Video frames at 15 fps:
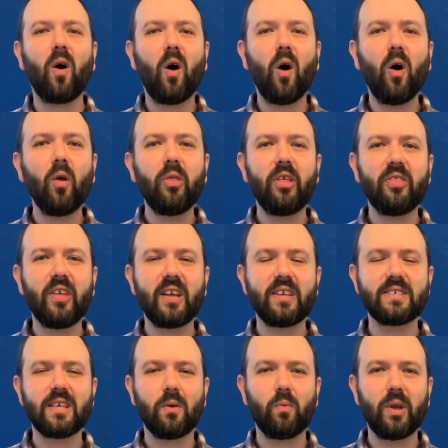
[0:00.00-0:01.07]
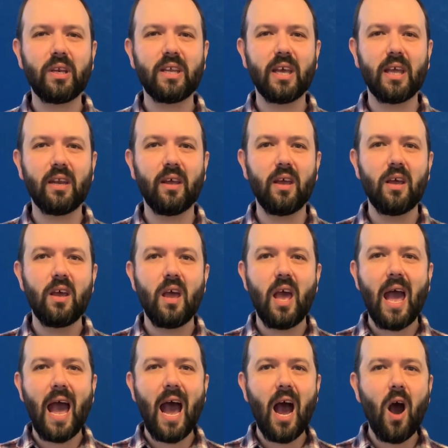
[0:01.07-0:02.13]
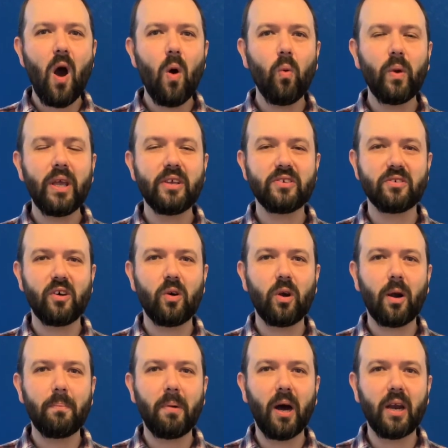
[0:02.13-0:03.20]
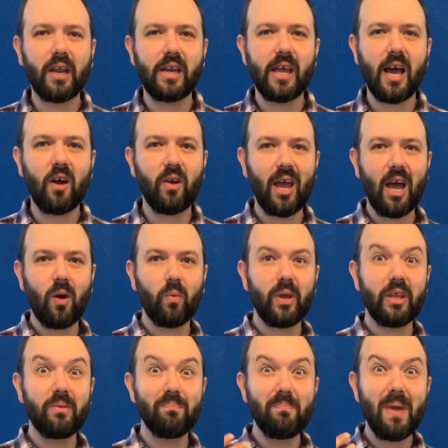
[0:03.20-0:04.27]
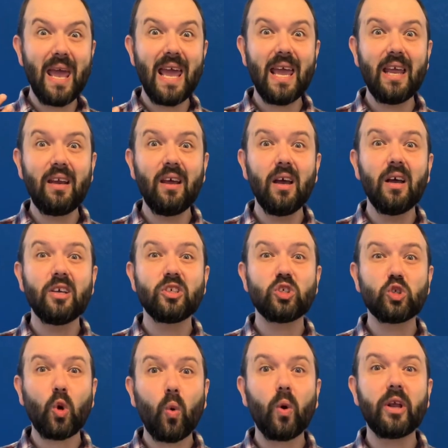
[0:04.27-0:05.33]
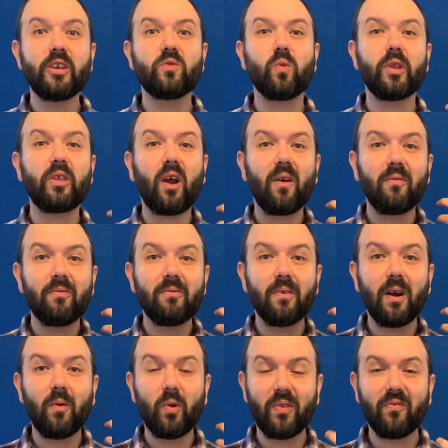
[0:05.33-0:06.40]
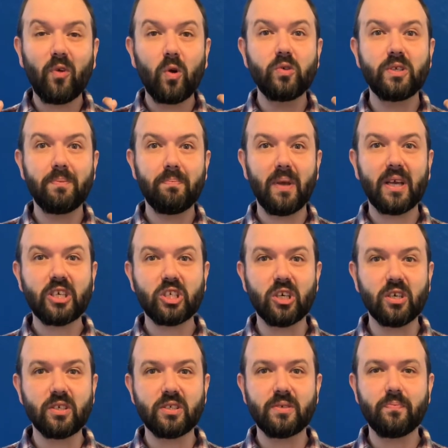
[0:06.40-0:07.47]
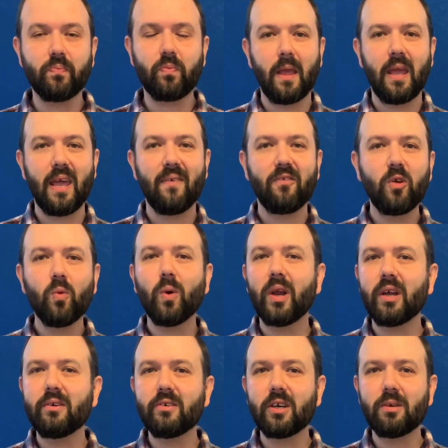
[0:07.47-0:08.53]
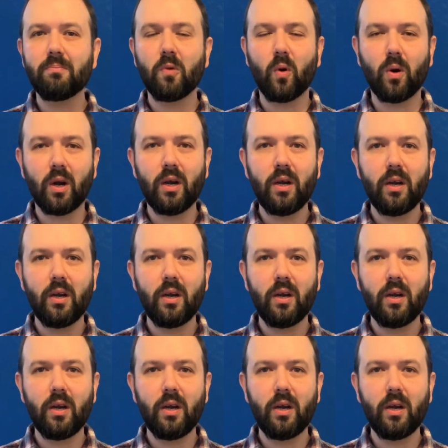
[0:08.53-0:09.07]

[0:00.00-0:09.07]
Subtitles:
all the things that we did, how we slowed our body down, how we made stories with frozen pictures. If you want to learn more,